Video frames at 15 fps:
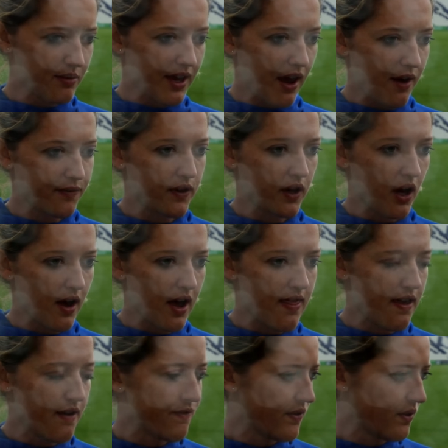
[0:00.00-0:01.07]
We have to go out
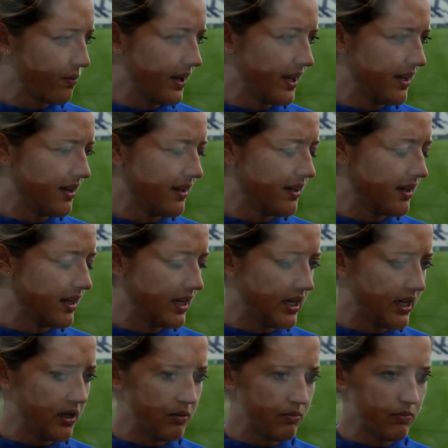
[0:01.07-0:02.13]
there for the win, and
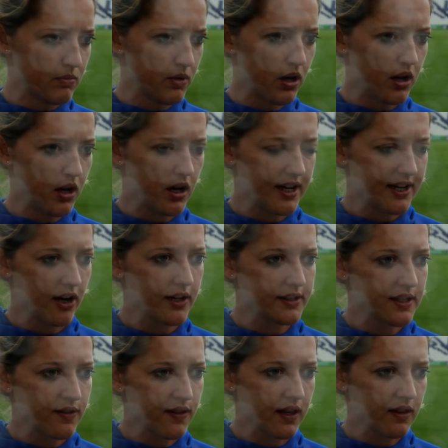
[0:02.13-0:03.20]
um, I, would like
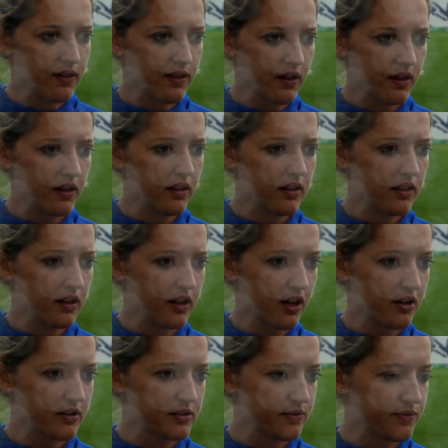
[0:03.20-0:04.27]
to think that the
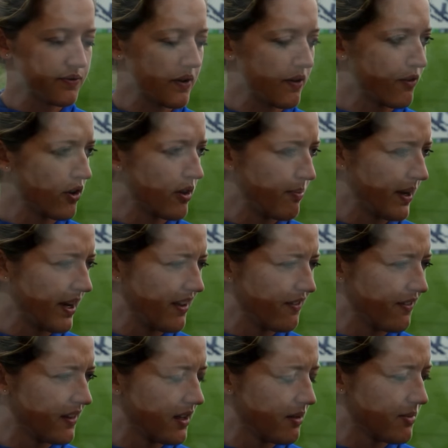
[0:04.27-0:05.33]
girls have, have got the
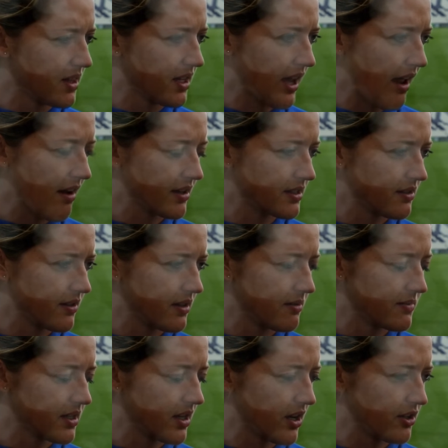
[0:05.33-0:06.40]
belief in them and the character in
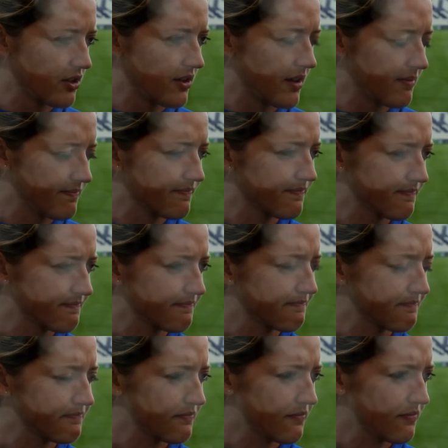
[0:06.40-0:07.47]
them to go and do that.